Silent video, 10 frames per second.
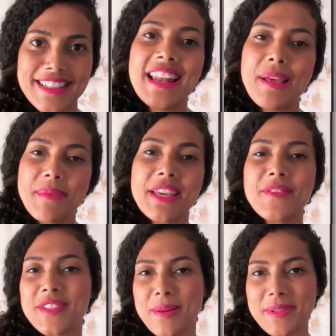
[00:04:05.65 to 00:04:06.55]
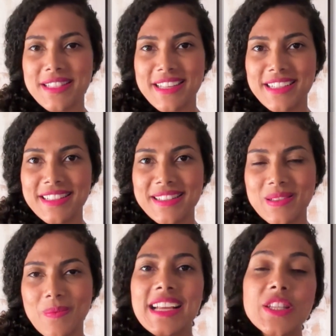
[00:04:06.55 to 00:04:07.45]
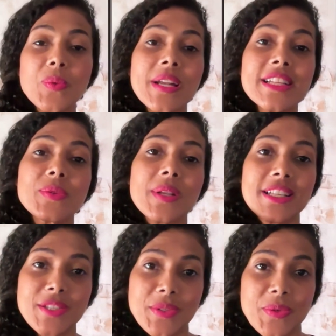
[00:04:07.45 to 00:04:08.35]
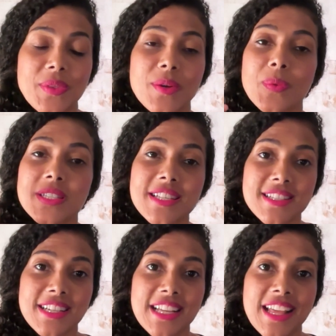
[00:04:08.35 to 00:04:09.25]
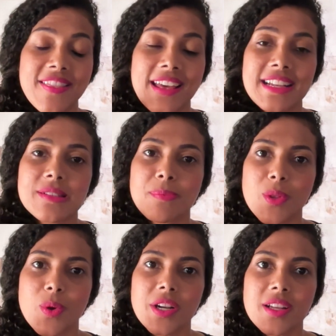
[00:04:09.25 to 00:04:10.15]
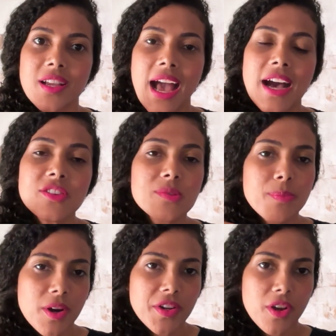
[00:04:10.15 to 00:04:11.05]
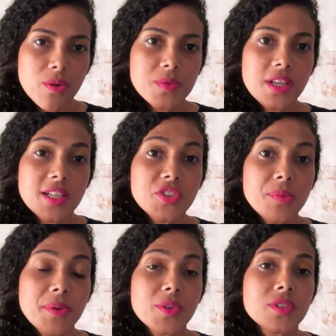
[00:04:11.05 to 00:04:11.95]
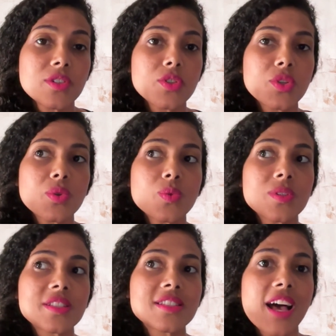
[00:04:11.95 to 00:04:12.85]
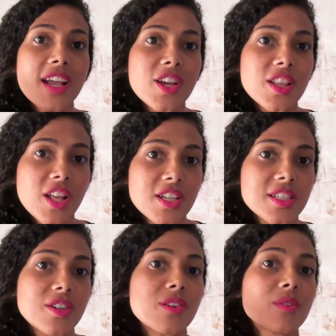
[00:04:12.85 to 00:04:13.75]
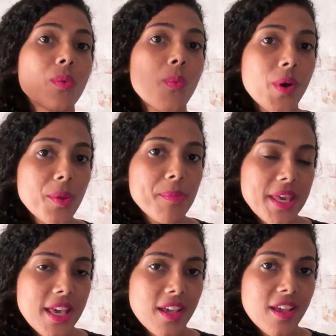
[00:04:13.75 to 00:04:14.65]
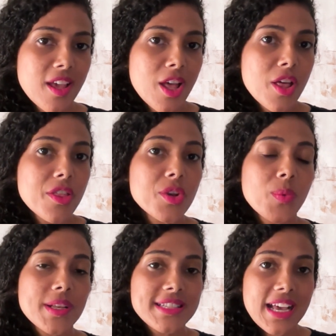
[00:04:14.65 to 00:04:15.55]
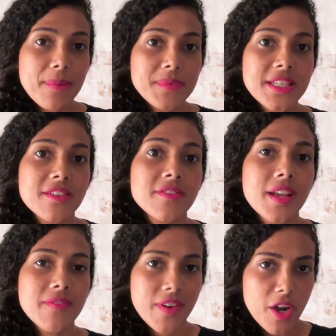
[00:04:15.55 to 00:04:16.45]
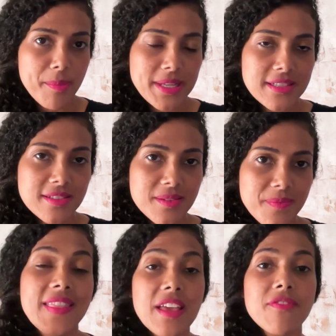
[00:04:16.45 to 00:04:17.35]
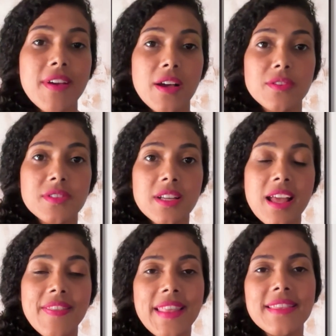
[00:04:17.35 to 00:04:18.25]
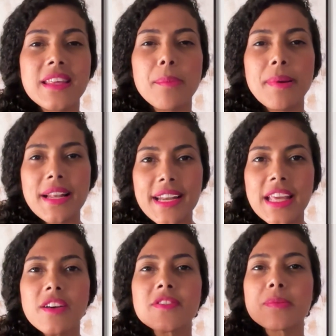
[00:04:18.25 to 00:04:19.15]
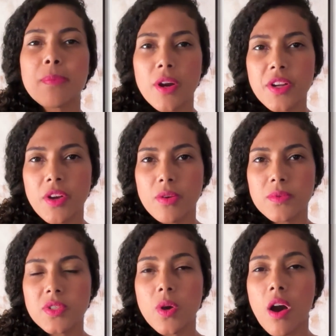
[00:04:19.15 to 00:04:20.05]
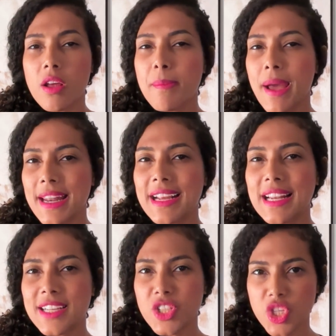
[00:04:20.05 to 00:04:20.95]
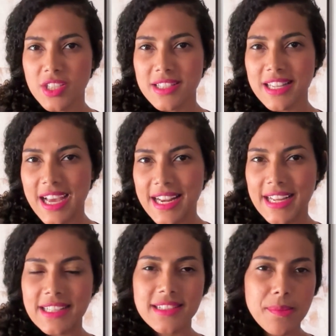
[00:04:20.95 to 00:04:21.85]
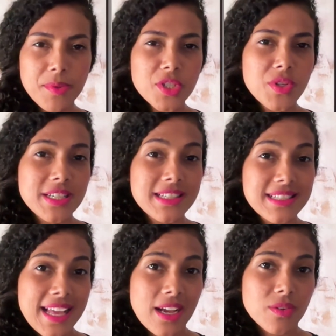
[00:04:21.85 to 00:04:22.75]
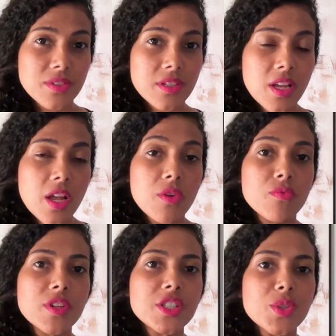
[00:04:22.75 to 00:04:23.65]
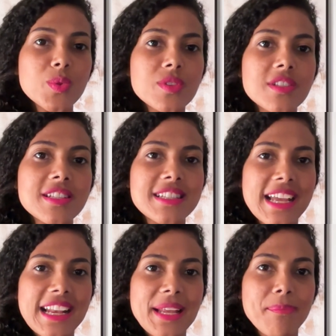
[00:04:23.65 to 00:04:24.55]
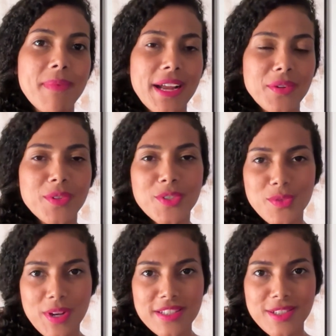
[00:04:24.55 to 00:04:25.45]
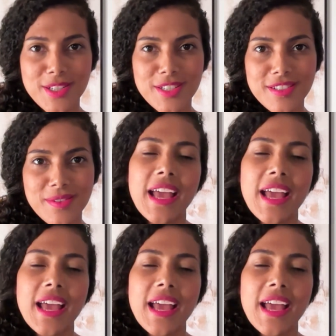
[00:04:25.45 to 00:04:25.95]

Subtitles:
Let me give you some insights. In 2022, there was a study that explored how smart homes contribute to psychological well being through adaptive environments. They found that the ability of smart homes to automatically adjust lighting, temperature, and sound reduced daily microstressors.